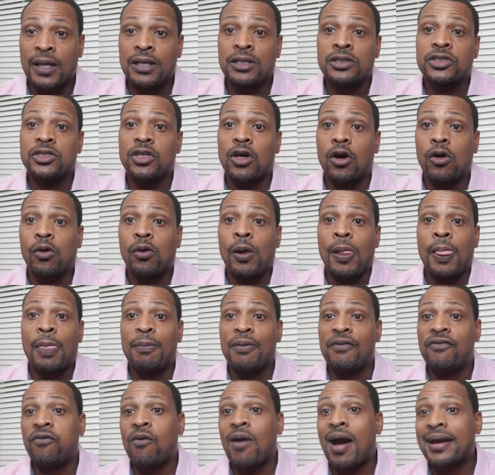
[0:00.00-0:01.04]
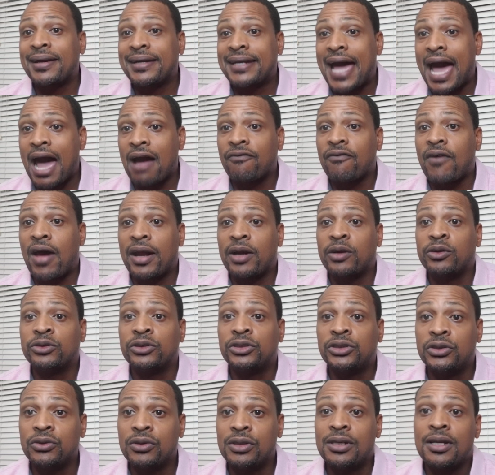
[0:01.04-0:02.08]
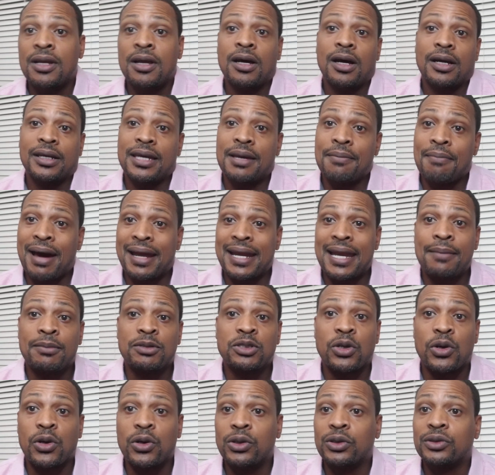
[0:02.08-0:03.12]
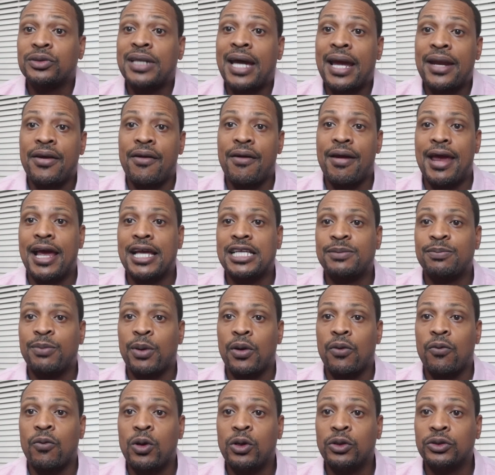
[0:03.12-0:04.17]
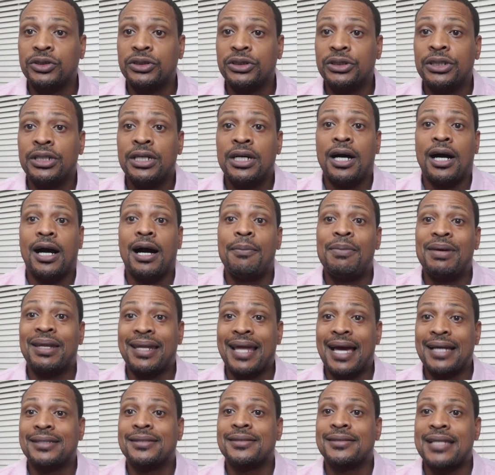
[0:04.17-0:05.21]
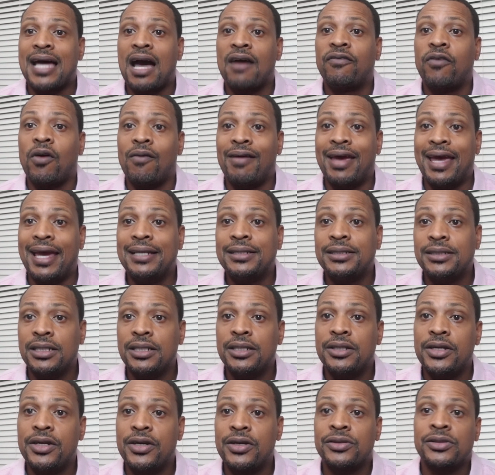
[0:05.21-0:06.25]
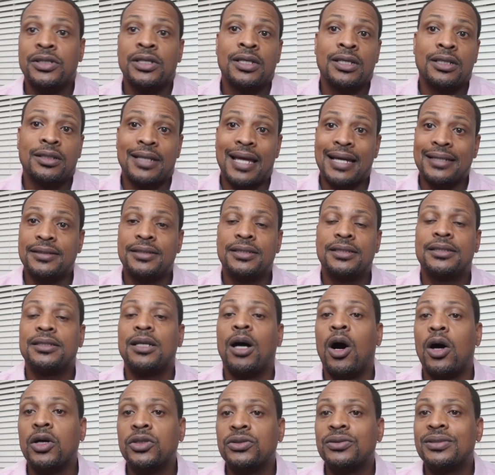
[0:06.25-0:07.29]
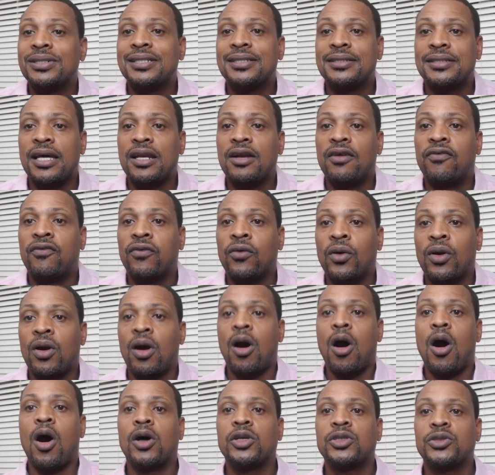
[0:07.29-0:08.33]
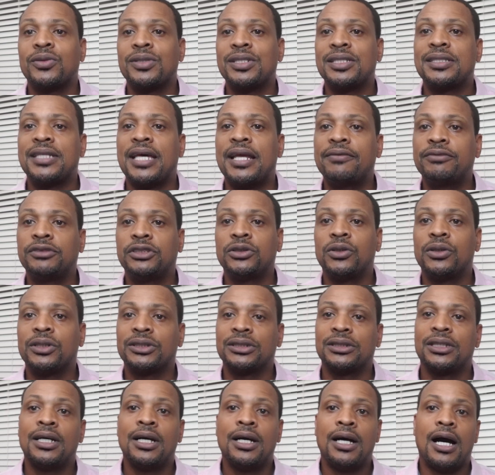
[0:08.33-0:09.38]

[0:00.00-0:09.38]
So before I dive right onto it, again, my name is Earl Knight, your expert realtor. I've been licensed now for over 18 years, licensed also in the state of Florida, also in the state of Georgia.